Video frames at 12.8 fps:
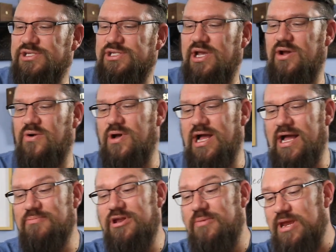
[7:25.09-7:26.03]
So
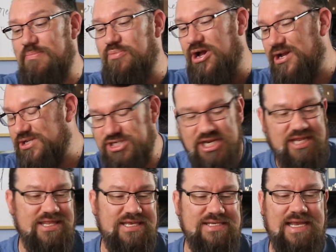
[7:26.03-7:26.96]
I'm going to be
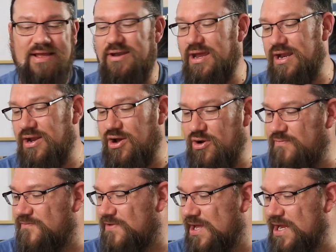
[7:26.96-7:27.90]
punching this out and
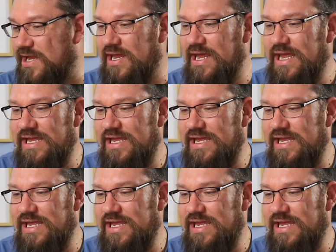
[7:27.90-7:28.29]
hopefully